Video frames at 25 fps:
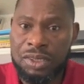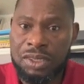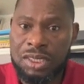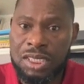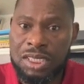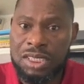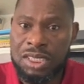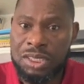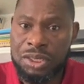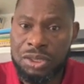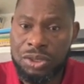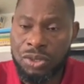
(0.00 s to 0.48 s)

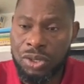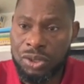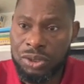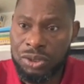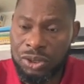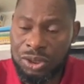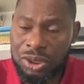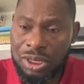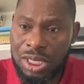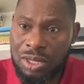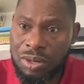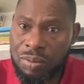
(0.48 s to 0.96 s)
It is not
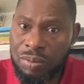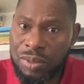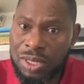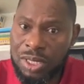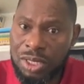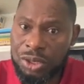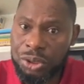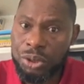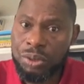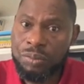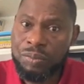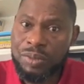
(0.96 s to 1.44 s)
just an
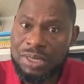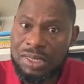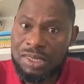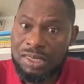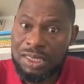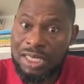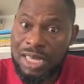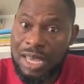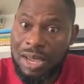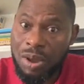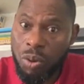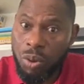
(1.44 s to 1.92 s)
obligation, but
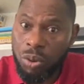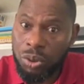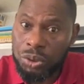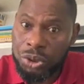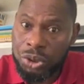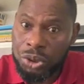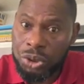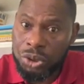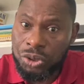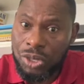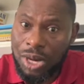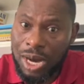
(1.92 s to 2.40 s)
it's a
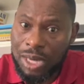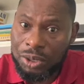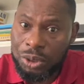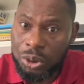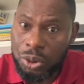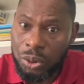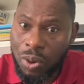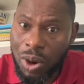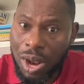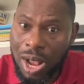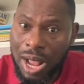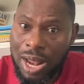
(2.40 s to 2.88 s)

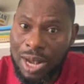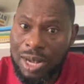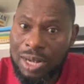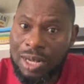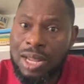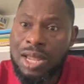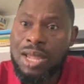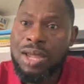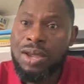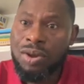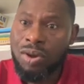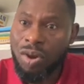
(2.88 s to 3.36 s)

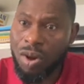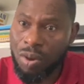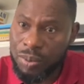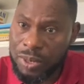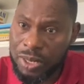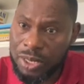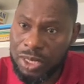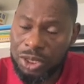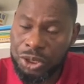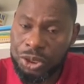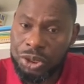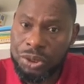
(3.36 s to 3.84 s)
contractual
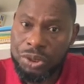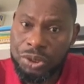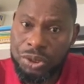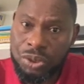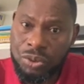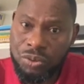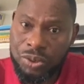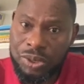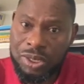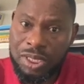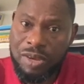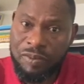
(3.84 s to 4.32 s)
obligation.
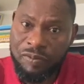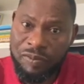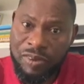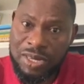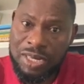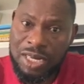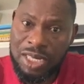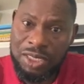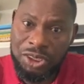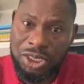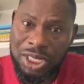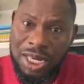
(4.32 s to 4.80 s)
So we say
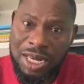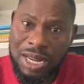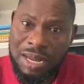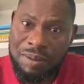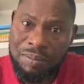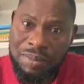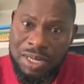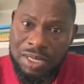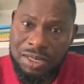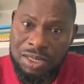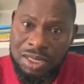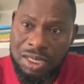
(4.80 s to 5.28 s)
financial
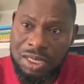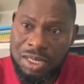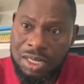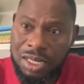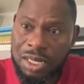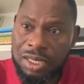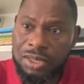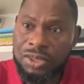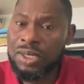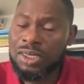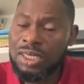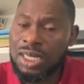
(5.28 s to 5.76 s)

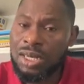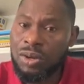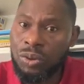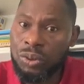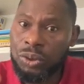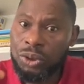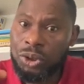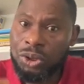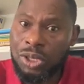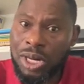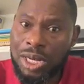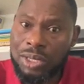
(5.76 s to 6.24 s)
liability is a
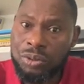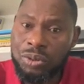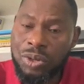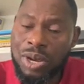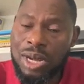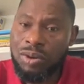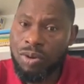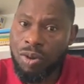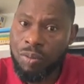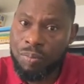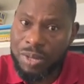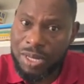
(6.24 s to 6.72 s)

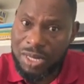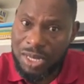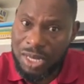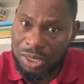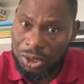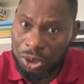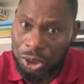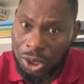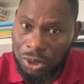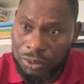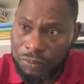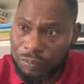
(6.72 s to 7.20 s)
contractual
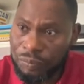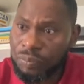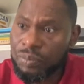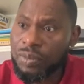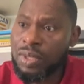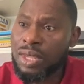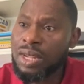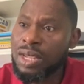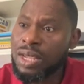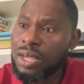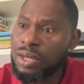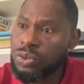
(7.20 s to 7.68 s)
obligation
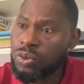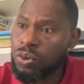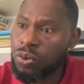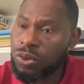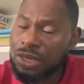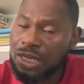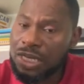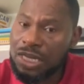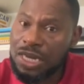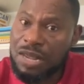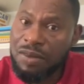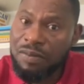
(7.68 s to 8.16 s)
to
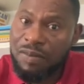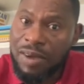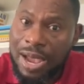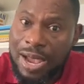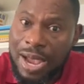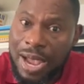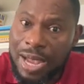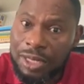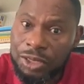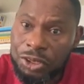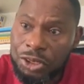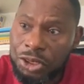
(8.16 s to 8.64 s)
deliver
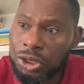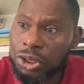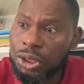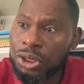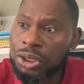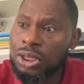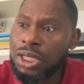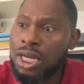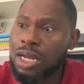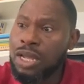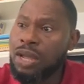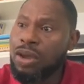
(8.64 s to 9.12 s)

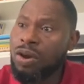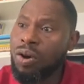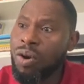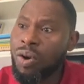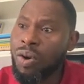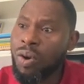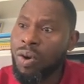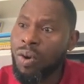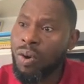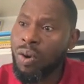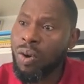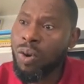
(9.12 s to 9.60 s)
cash
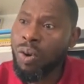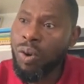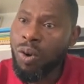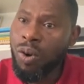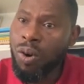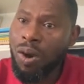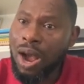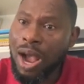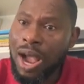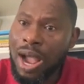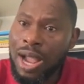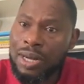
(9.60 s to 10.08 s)

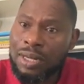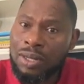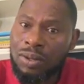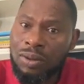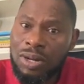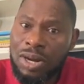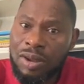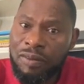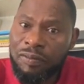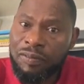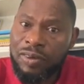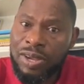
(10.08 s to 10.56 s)
or
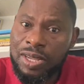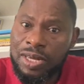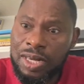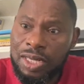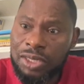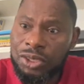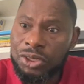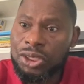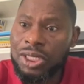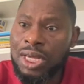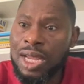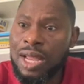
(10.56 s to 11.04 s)
another
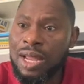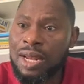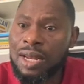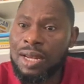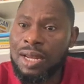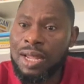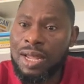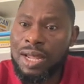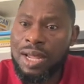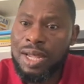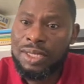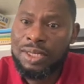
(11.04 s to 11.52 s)
financial
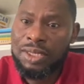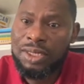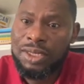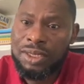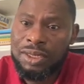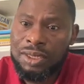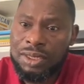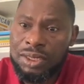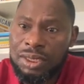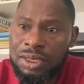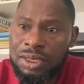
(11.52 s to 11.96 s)
asset.